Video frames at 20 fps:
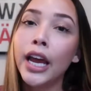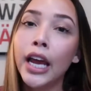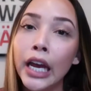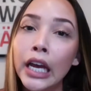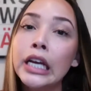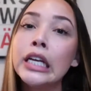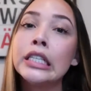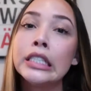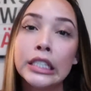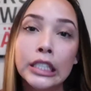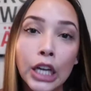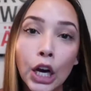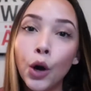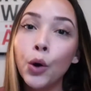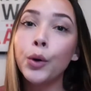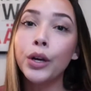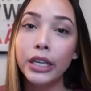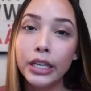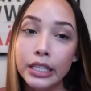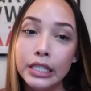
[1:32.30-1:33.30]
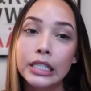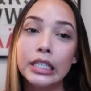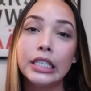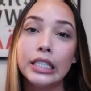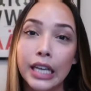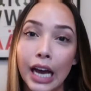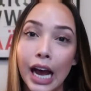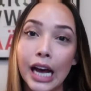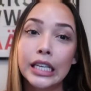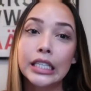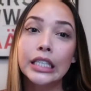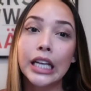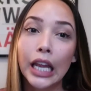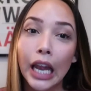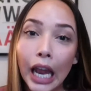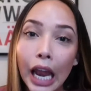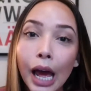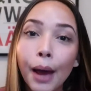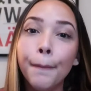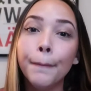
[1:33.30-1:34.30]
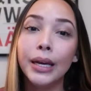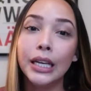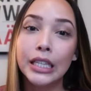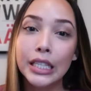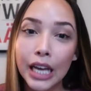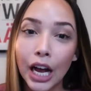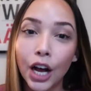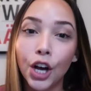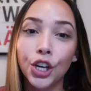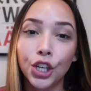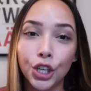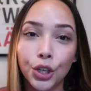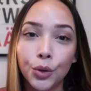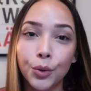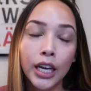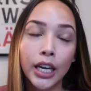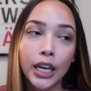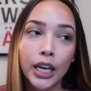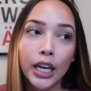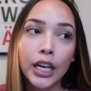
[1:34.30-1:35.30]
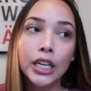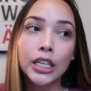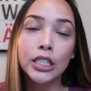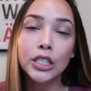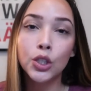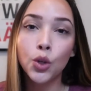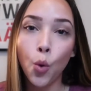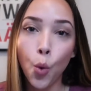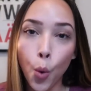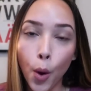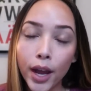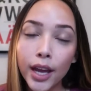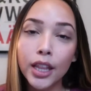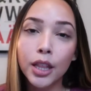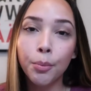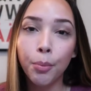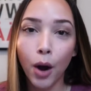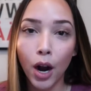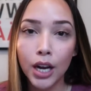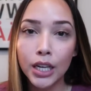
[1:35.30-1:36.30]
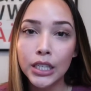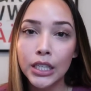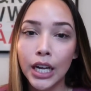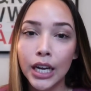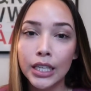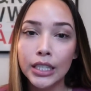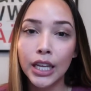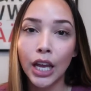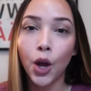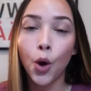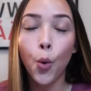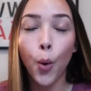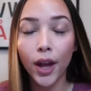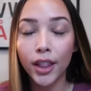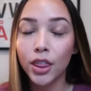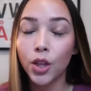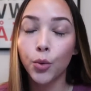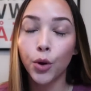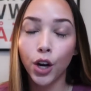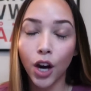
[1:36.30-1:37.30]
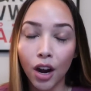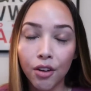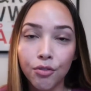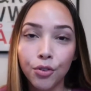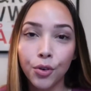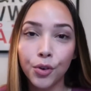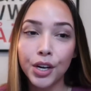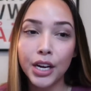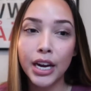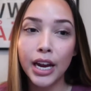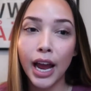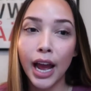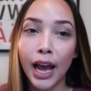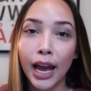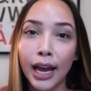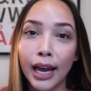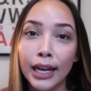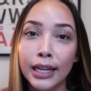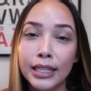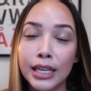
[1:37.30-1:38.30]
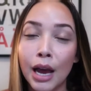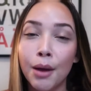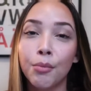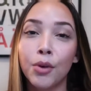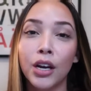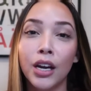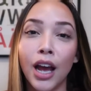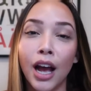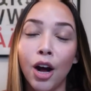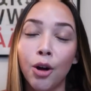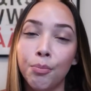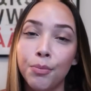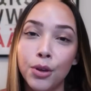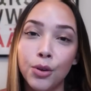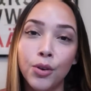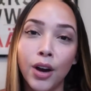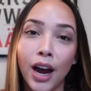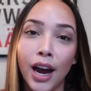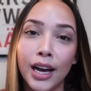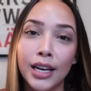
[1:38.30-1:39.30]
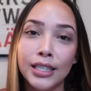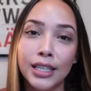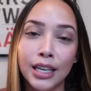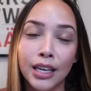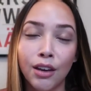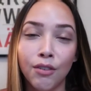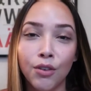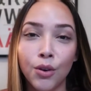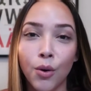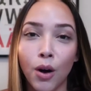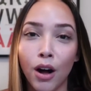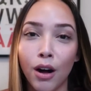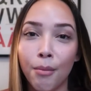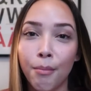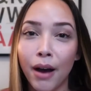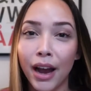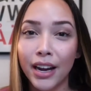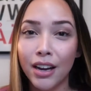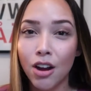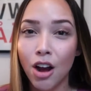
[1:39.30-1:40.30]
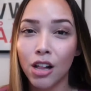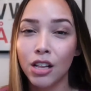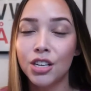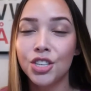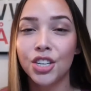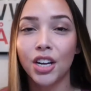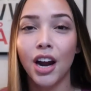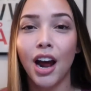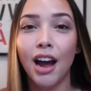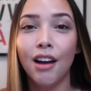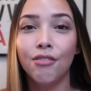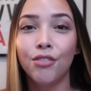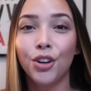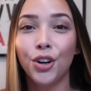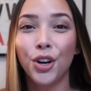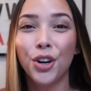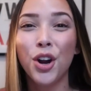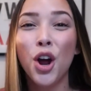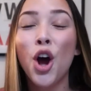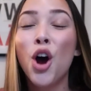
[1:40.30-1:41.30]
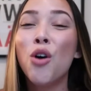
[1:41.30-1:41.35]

it is no easy task, let me tell you. It is quite the process and quite the recovery, and I'm gonna help you guys and give you all my knowledge that I've learned